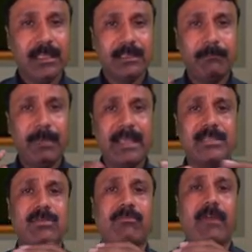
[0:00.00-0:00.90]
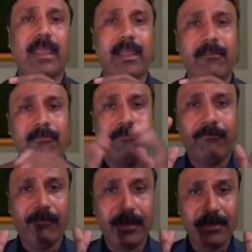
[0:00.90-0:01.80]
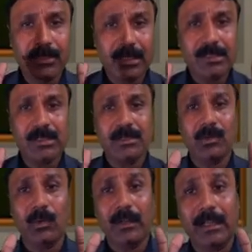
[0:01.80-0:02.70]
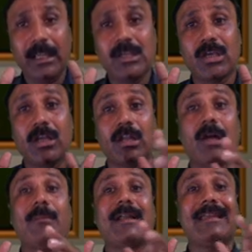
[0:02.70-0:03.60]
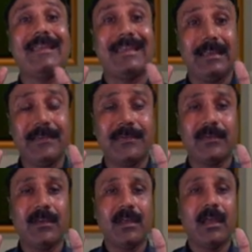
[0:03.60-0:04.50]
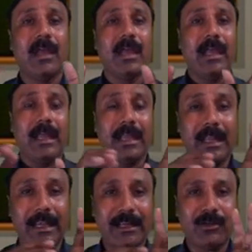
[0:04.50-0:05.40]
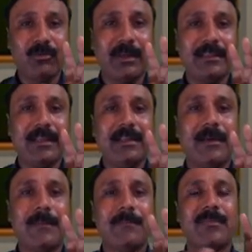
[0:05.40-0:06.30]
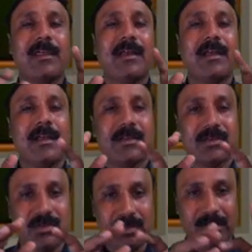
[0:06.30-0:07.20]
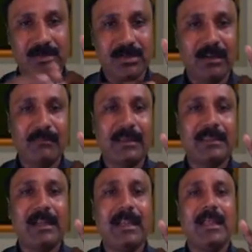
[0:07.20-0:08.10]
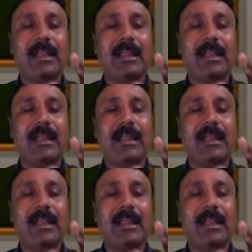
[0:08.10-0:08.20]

The best way for a teacher to teach grammar is inductive method, structural method,